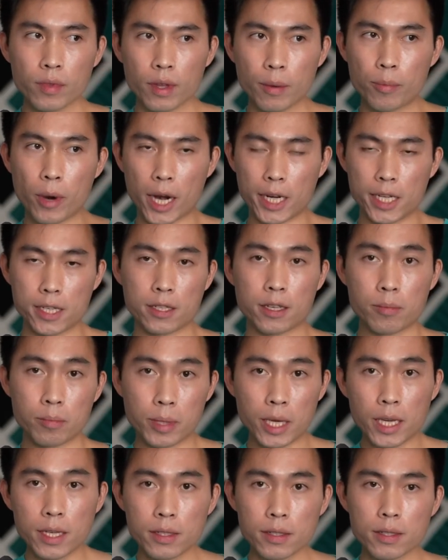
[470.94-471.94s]
practicing in
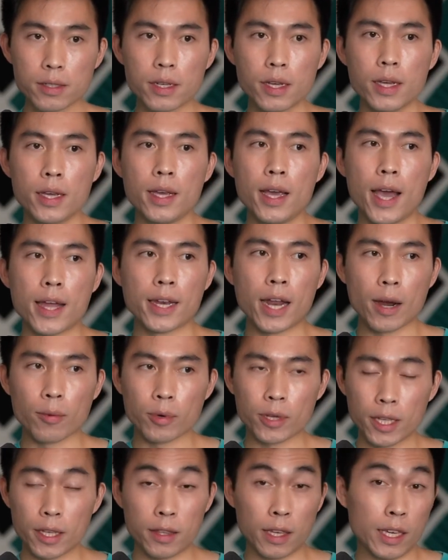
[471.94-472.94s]
peace and not
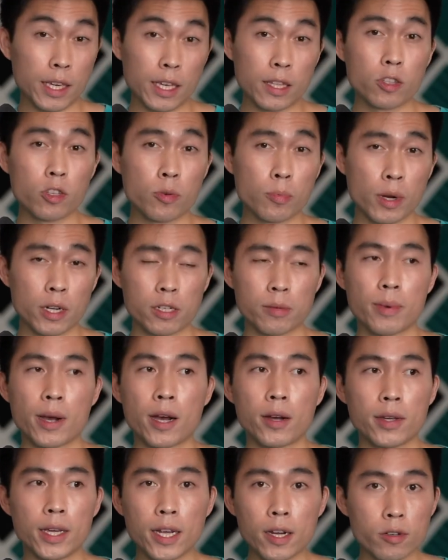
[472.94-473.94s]
really thinking too much
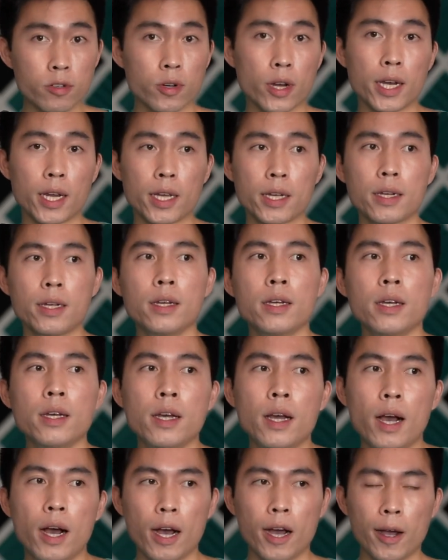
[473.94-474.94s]
about ear training.
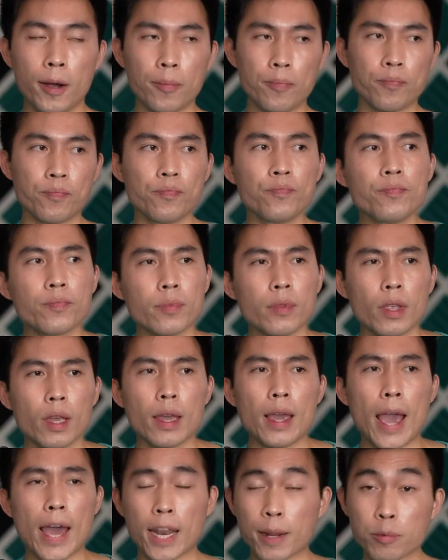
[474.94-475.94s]
And
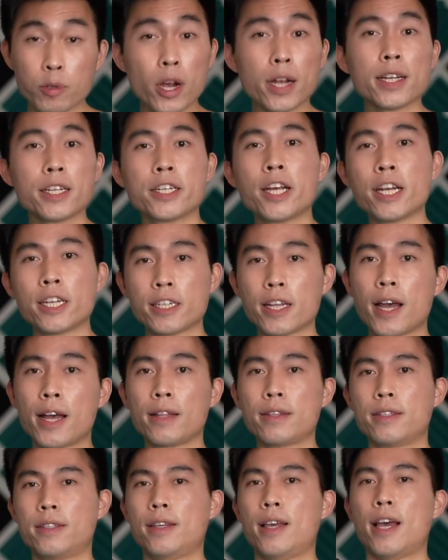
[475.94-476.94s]
I'm trying to change
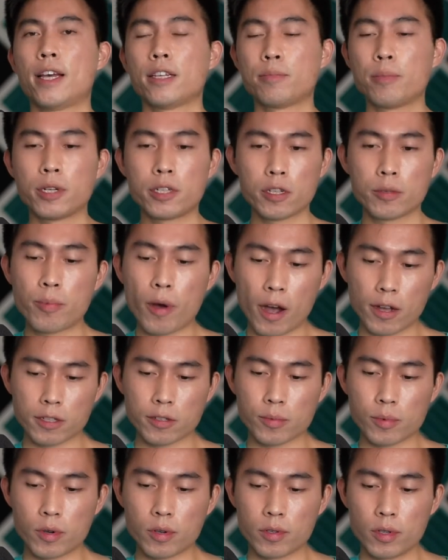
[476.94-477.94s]
that as much as
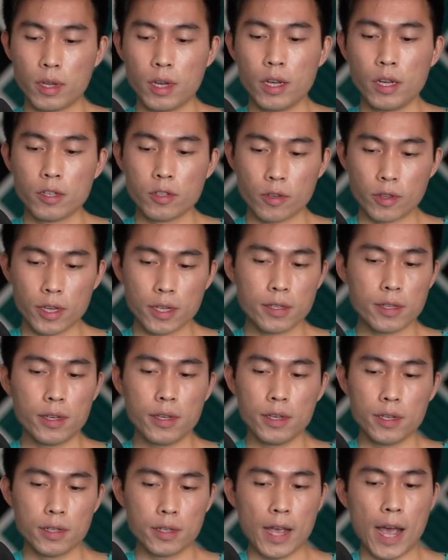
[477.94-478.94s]
possible. So this
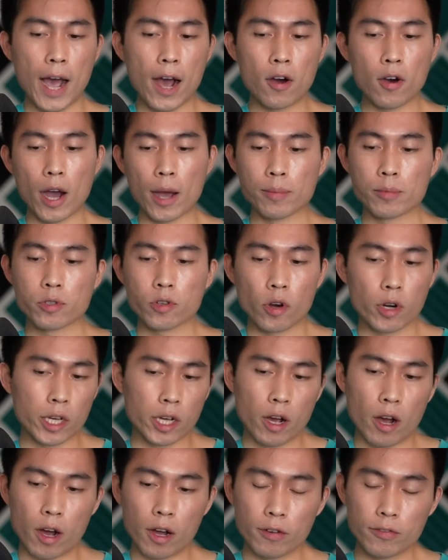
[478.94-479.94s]
is how I'm
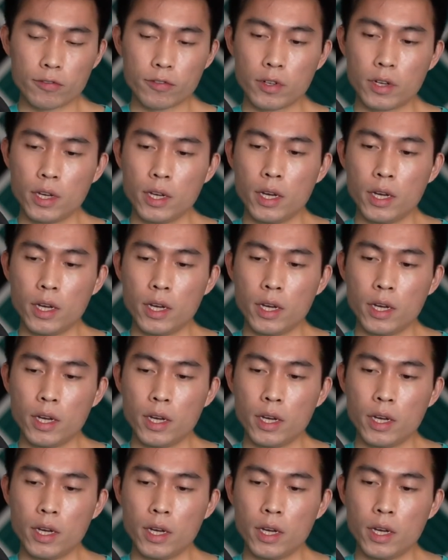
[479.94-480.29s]
starting off.